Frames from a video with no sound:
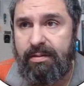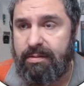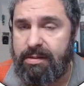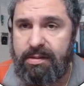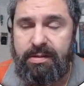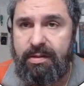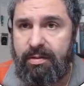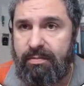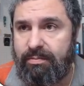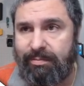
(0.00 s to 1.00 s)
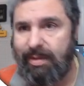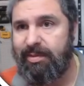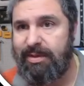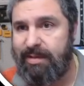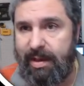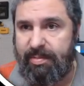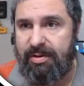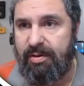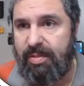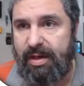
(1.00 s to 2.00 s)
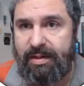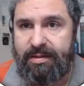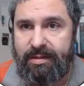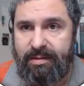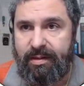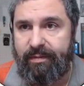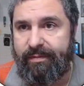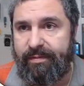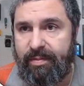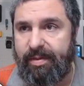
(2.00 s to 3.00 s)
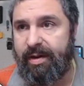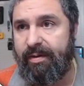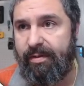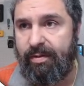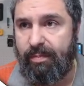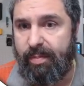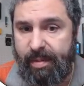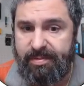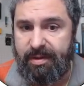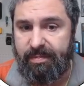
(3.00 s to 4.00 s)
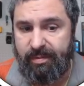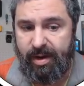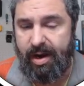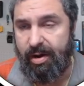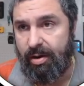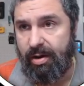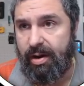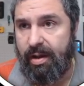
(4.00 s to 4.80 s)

Just, you know, maybe just tape it to your box, and if something ever pops up or error